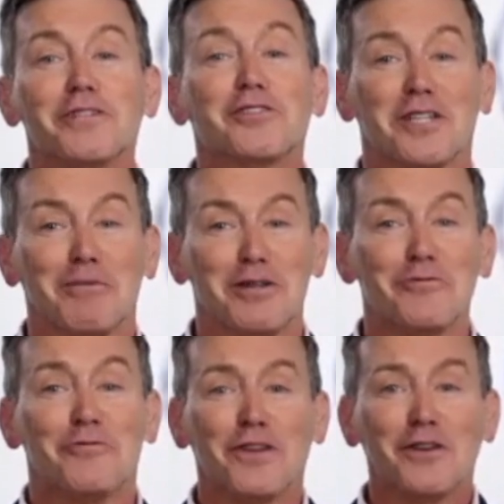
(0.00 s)
thing. When you
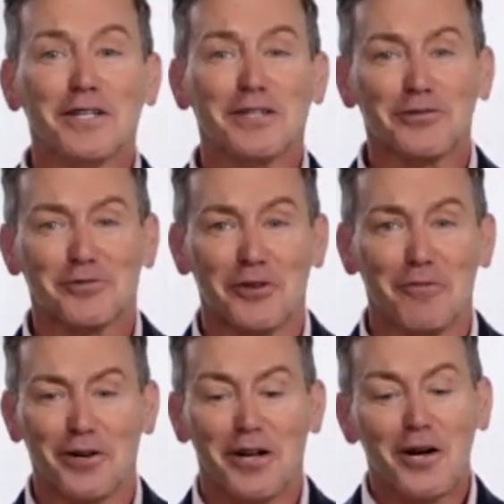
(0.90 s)
feel that there's
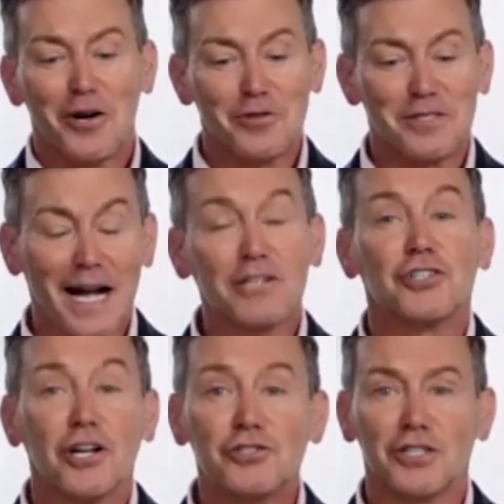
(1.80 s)
someone who's not
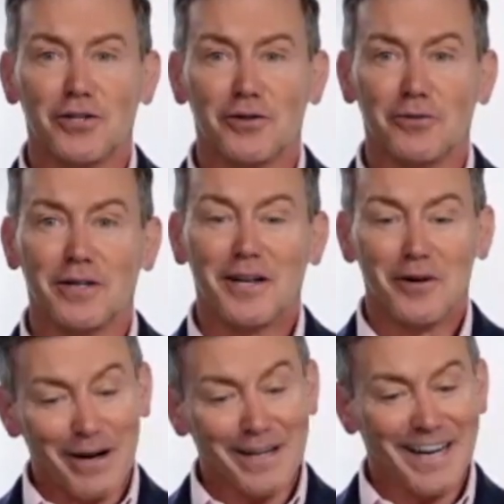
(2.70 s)
judging you,
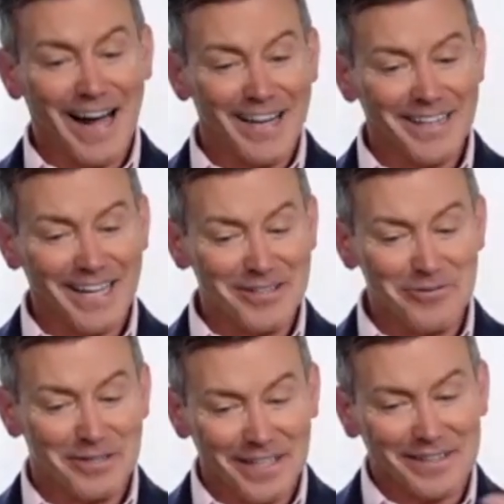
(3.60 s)
right? That you
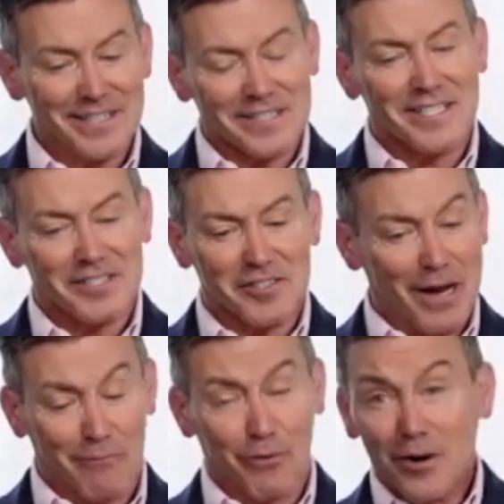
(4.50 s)
get that sense of,
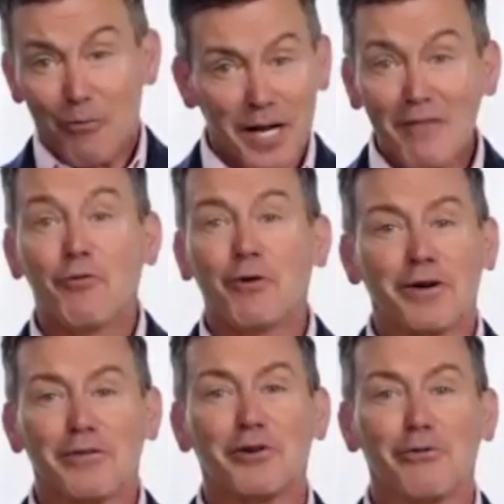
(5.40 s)
and whatever one of
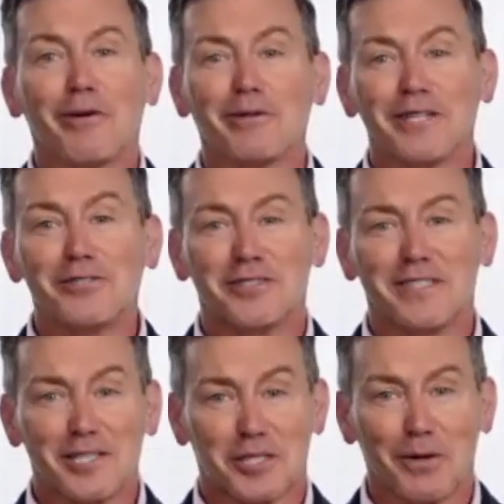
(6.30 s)
the great religions that
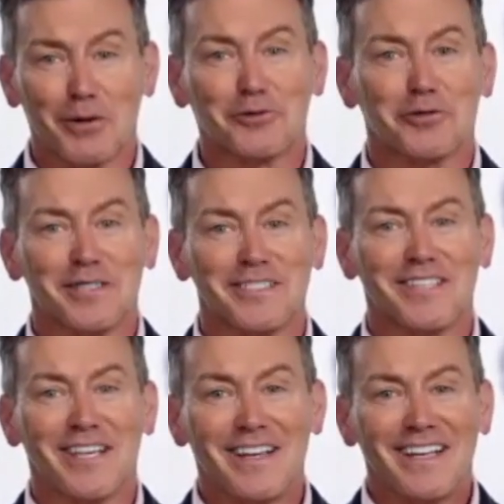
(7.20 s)
spiritual is
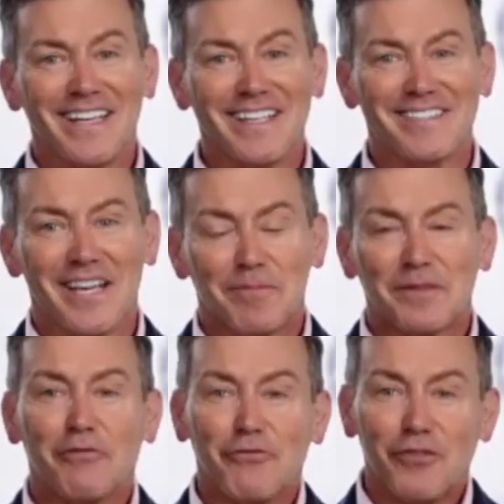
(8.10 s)
the
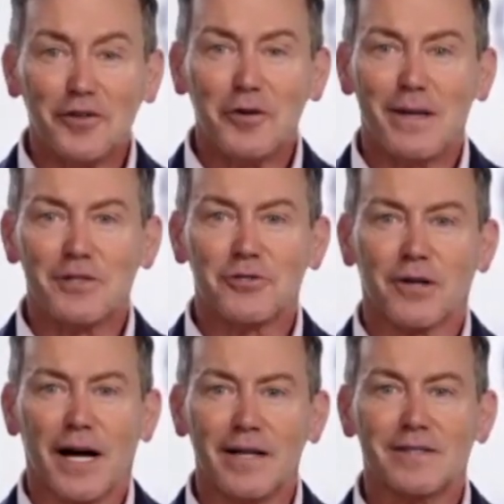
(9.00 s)
fundamental
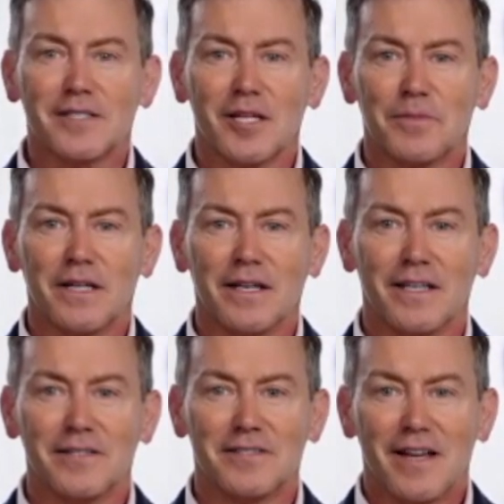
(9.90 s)
concept
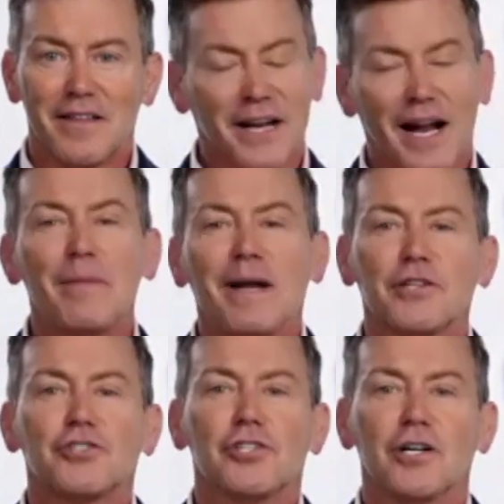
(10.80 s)
is that I'm not
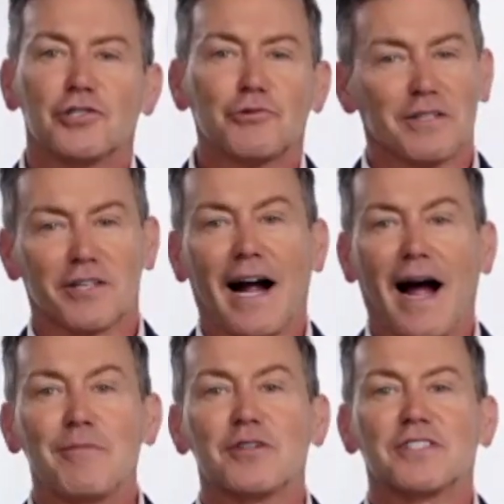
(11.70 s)
judged, right? That I'm
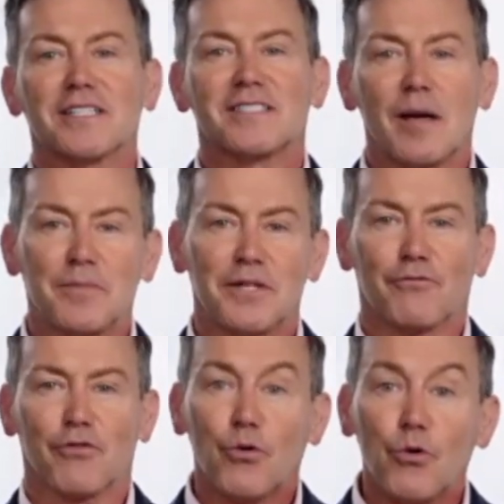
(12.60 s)
just accepted
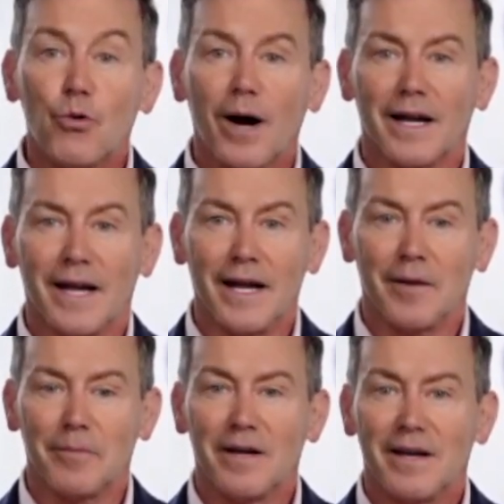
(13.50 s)
for who I
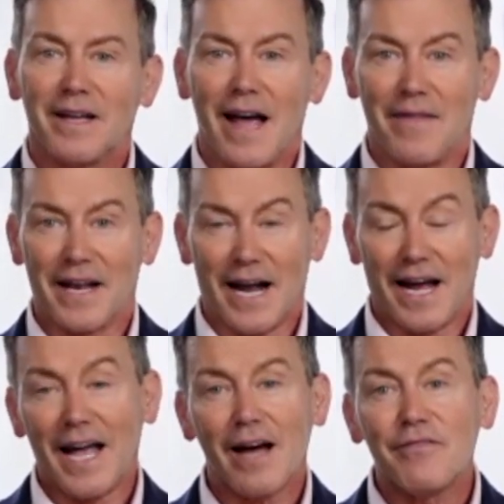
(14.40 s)
am and that I
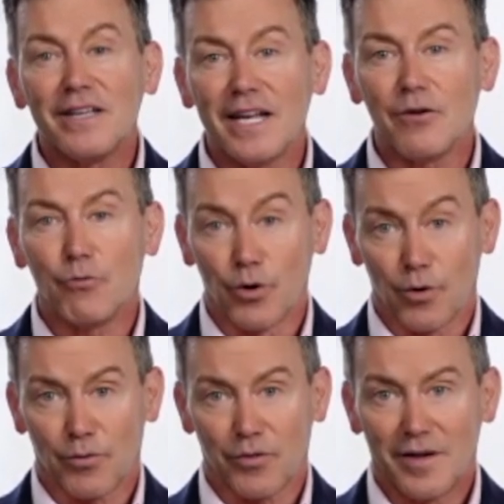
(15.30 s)
have innate worth.